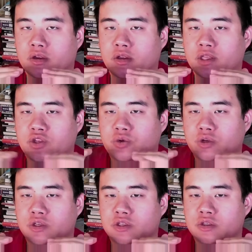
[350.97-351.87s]
that you
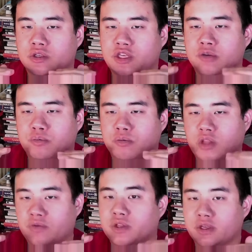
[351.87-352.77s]
could just keep
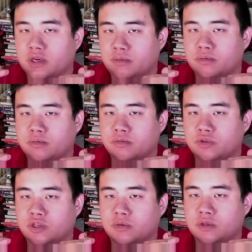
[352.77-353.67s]
leveling up, you
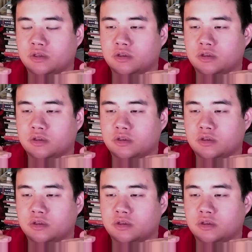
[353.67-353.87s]
know what I mean?